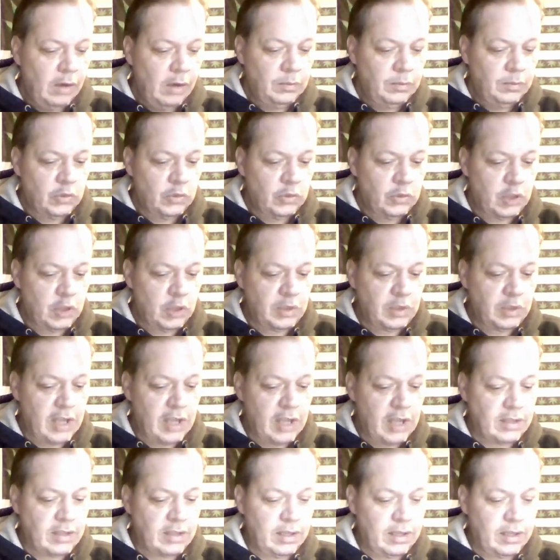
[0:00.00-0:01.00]
Trump
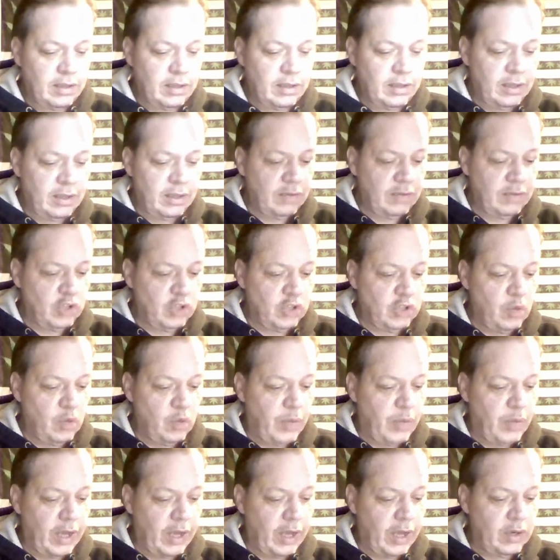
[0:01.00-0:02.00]
says that if Joe
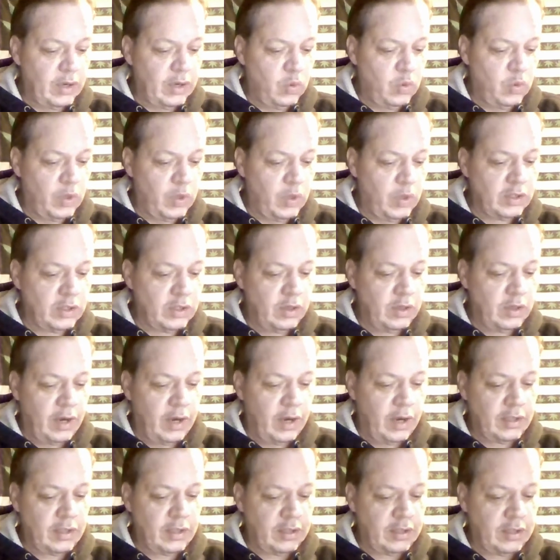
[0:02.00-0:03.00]
Biden wins the
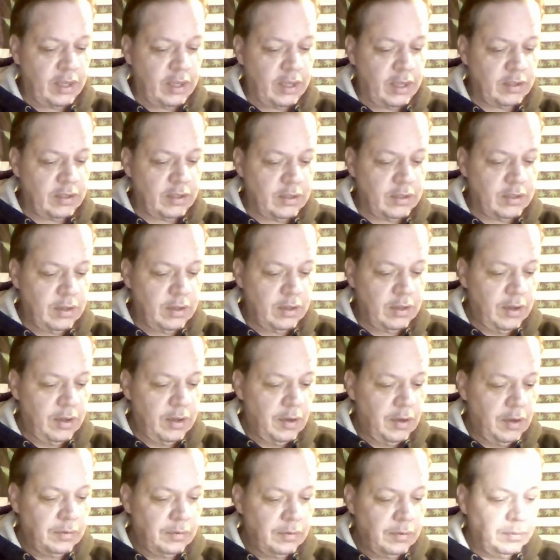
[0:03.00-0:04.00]
United States,
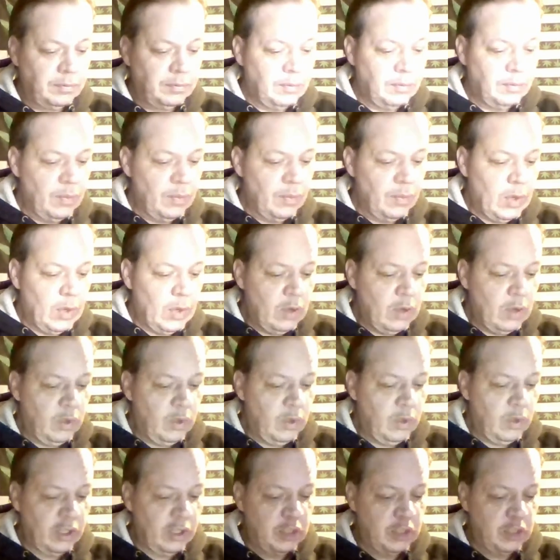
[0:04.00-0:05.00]

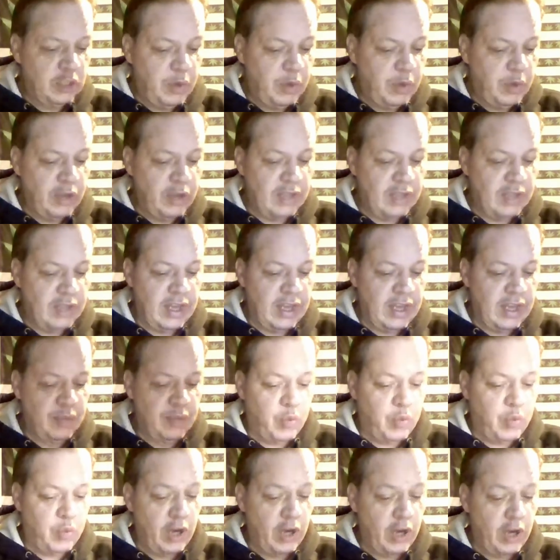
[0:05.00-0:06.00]
we'll experience a
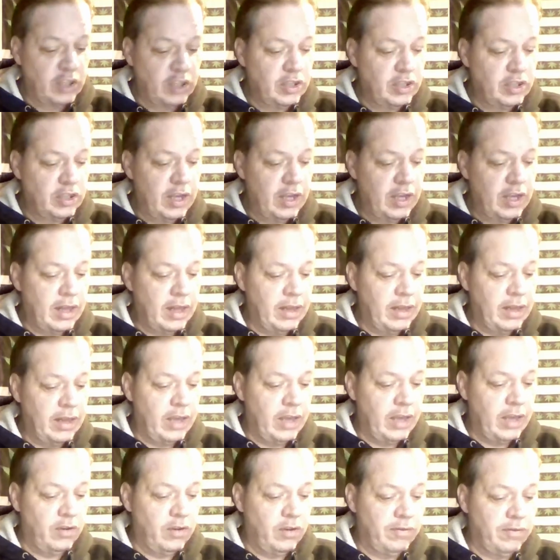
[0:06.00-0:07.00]
depression and that
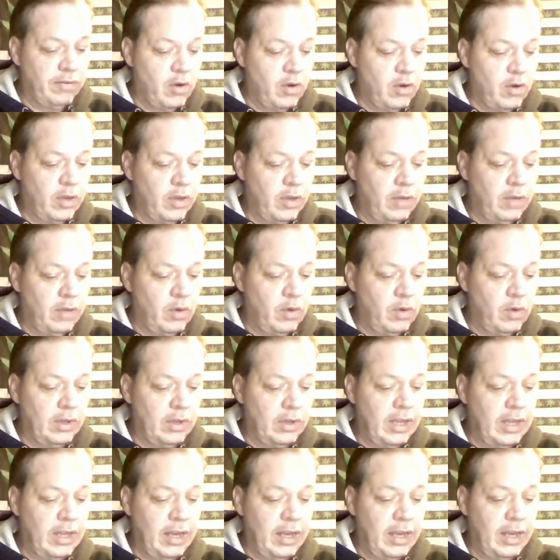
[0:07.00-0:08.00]
your
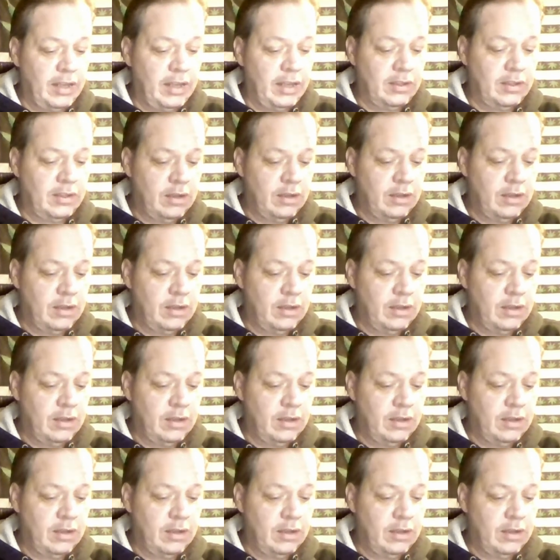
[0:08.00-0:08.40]
401ks